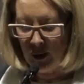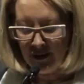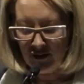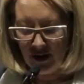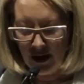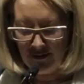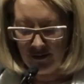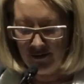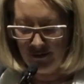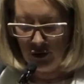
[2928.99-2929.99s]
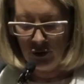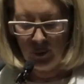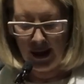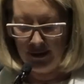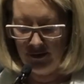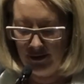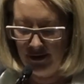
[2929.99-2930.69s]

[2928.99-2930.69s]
when the task is so great,